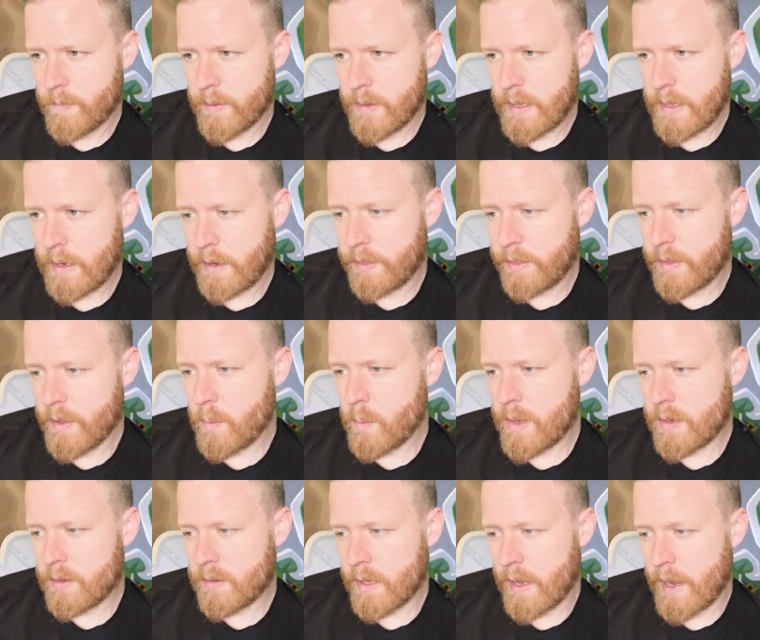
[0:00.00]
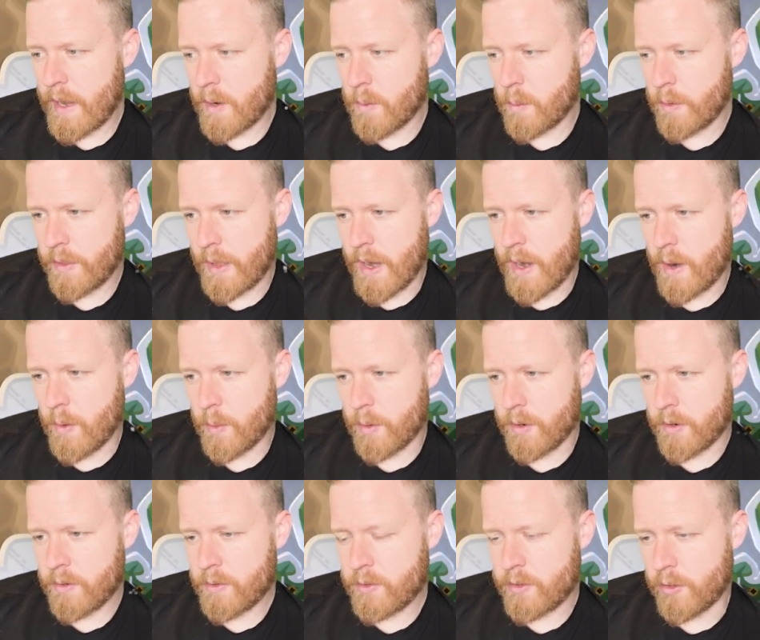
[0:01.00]
And I think we attack with our
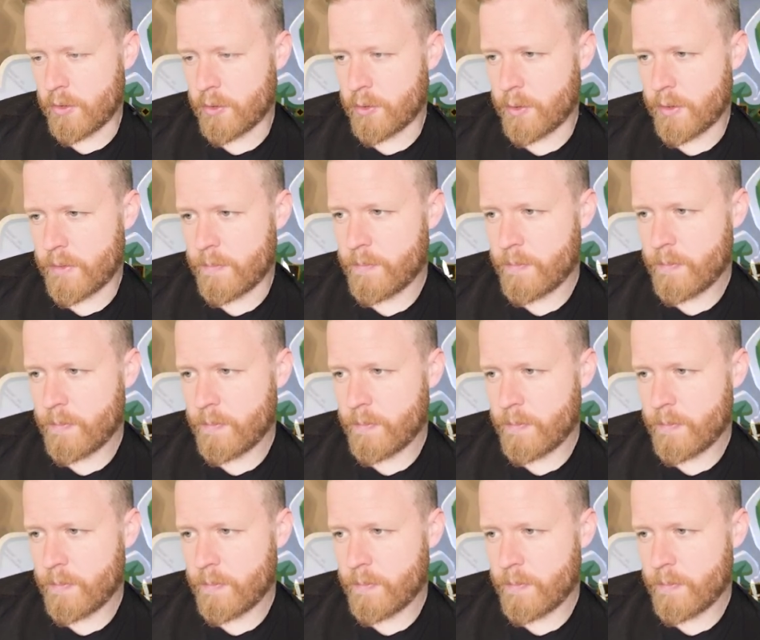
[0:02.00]
Shieldred,